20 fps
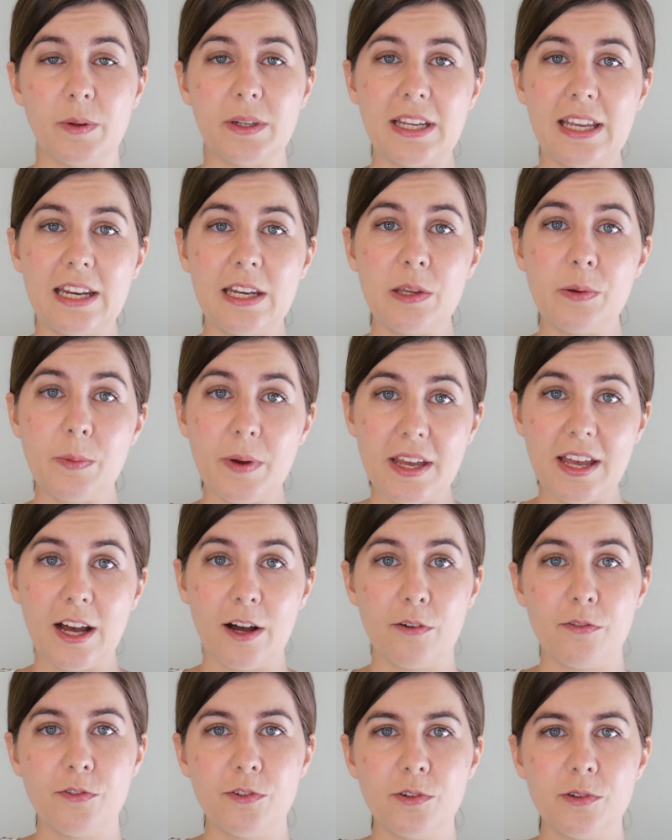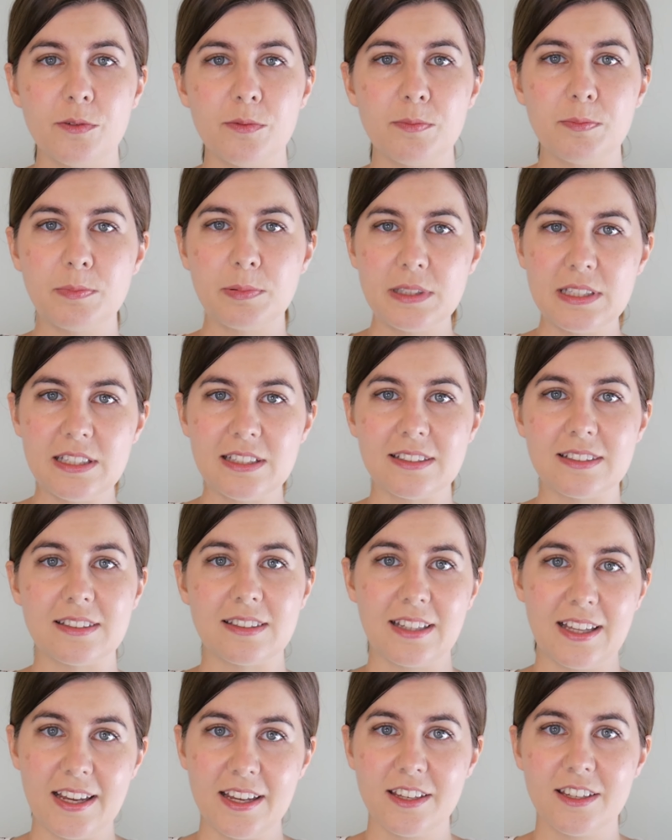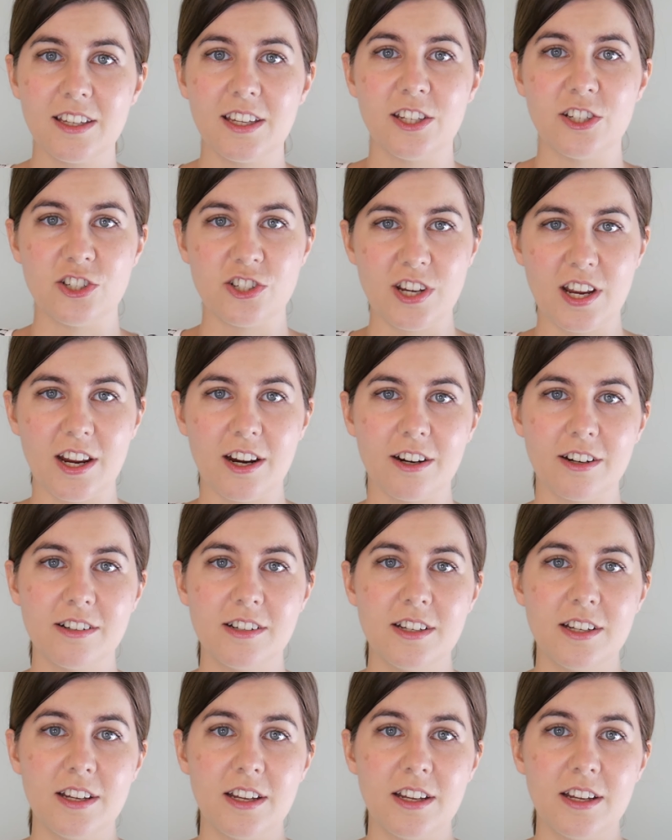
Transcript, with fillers: in any way helpful, please like and share.